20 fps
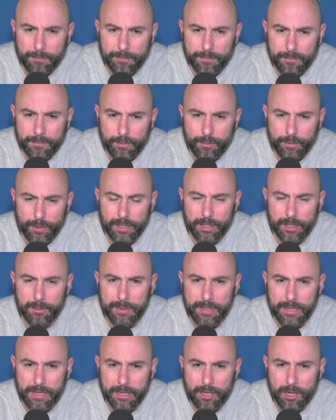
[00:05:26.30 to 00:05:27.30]
Ville
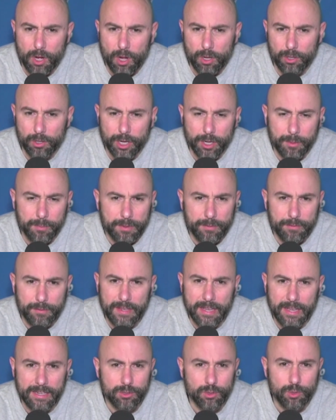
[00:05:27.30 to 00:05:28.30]
being called up if he
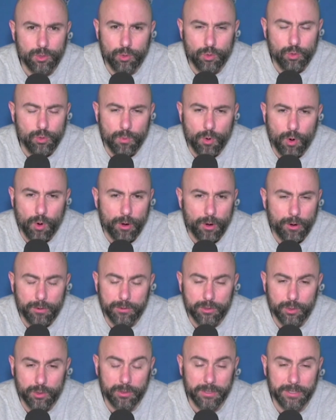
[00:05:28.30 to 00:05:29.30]
has to do more.
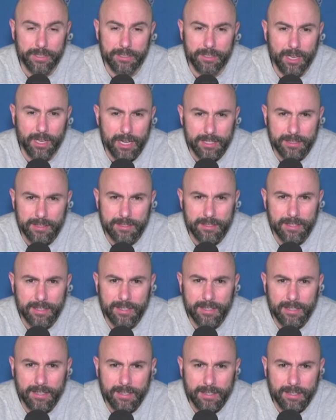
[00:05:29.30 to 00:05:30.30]
Certainly not.
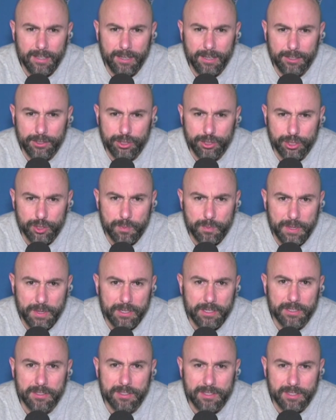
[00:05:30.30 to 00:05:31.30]
Just being
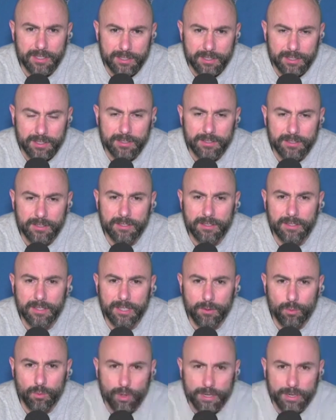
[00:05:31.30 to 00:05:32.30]
consistent
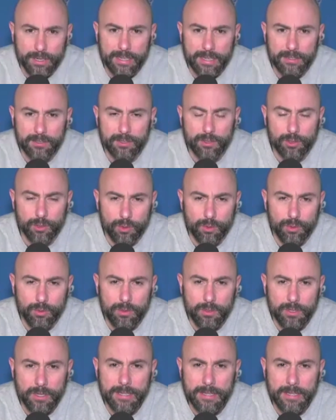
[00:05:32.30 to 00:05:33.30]
in what he has to do.
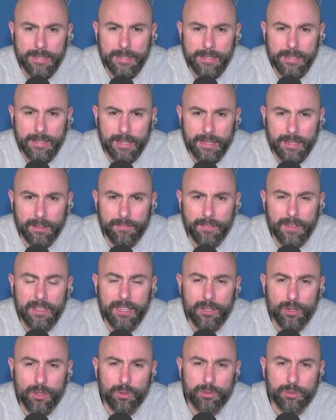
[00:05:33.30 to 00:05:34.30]
I think he
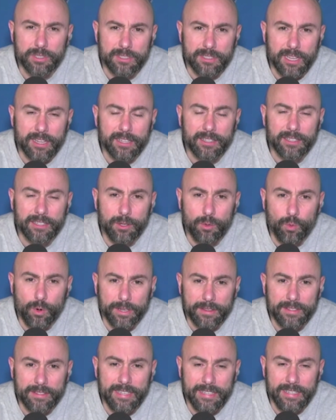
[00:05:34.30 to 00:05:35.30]
knows exactly
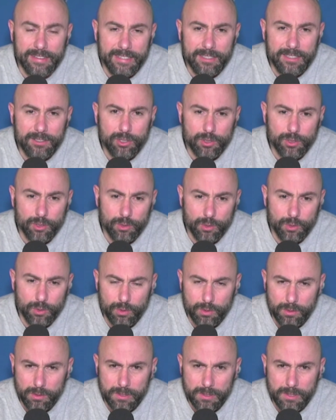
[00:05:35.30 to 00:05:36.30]
what he needs to
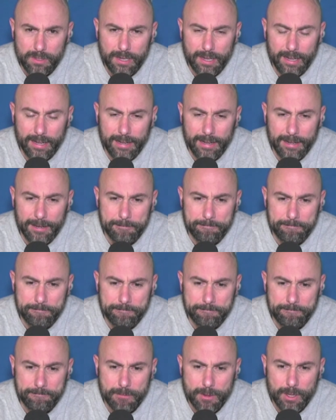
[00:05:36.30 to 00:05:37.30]
do
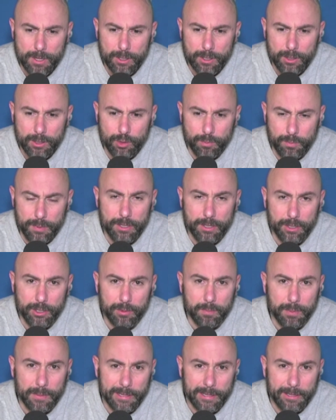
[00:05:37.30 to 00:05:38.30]
to be a
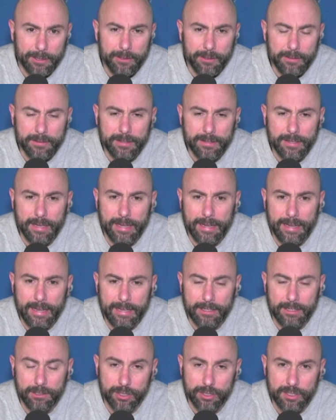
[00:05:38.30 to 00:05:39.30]
good player,
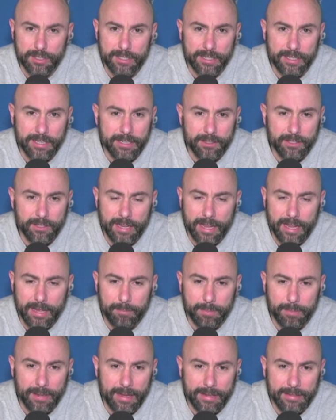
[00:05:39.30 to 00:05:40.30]
and just sticking to that
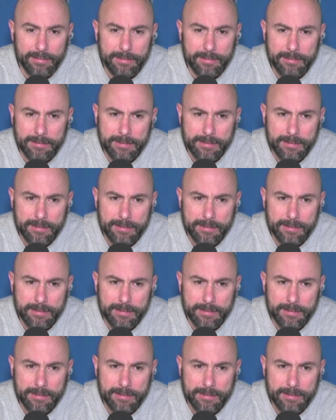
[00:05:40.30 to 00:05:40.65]
plan.